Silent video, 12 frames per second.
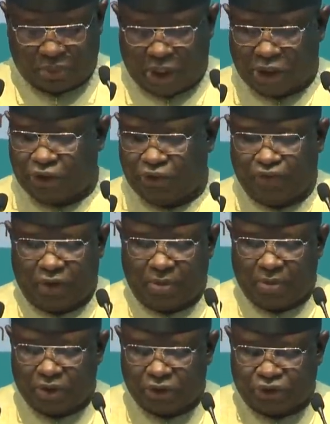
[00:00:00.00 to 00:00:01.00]
Thank you
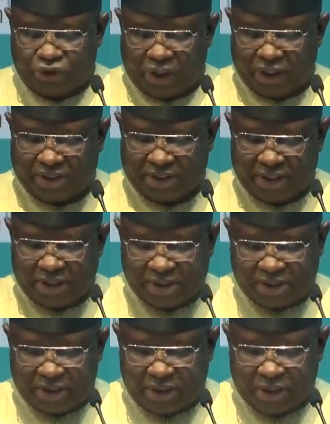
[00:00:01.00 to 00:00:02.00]
very much, Your
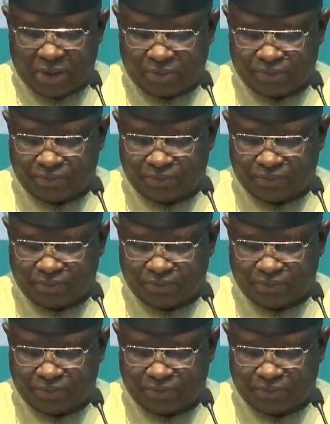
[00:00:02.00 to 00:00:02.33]
Excellency,